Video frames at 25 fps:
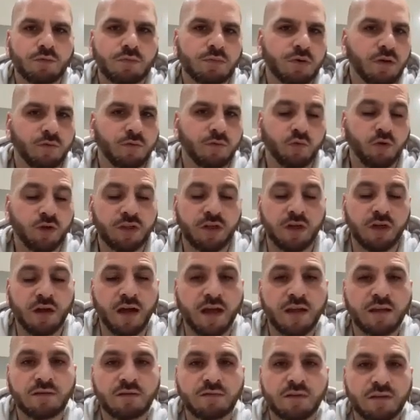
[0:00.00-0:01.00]
Rod and
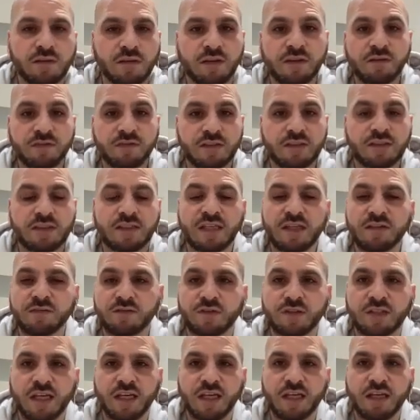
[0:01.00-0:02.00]
I, and even Steve, were
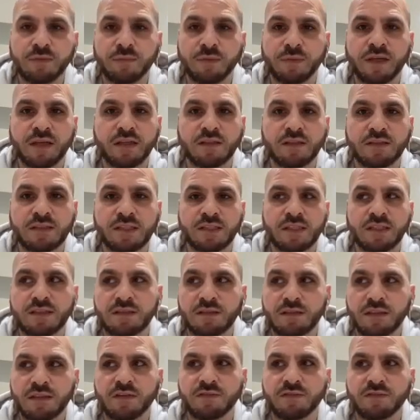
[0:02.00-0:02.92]
saying at the beginning of the season,